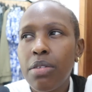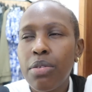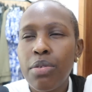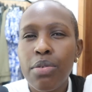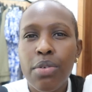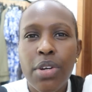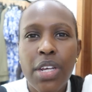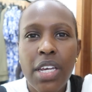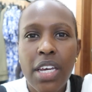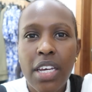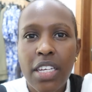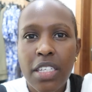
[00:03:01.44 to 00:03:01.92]

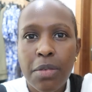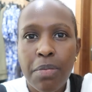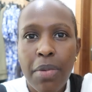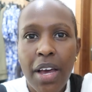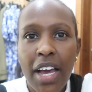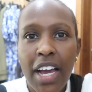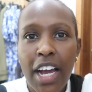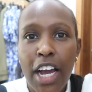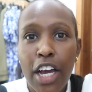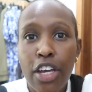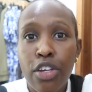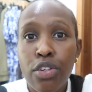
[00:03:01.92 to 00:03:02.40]
3 years
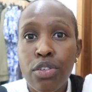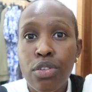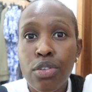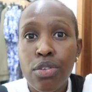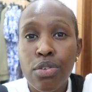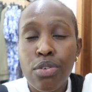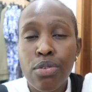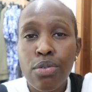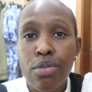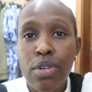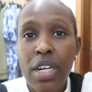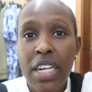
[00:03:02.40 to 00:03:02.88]
back, I used
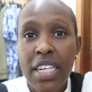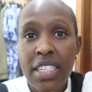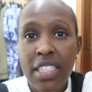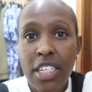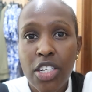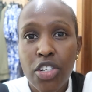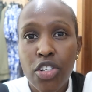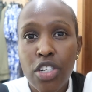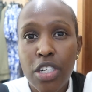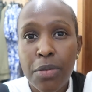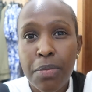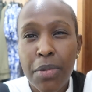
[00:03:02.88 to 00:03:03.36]
to do
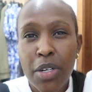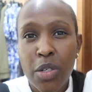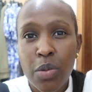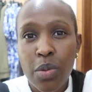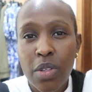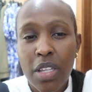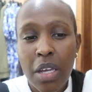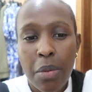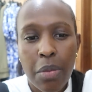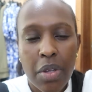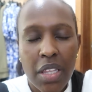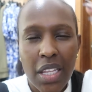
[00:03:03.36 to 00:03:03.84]
laser treatment
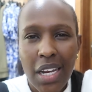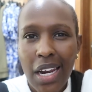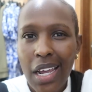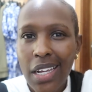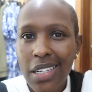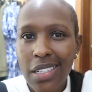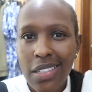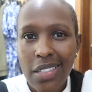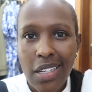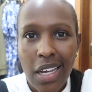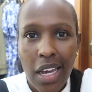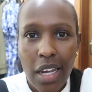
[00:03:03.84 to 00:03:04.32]
with them, and then
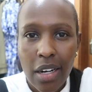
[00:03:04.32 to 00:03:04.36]
I just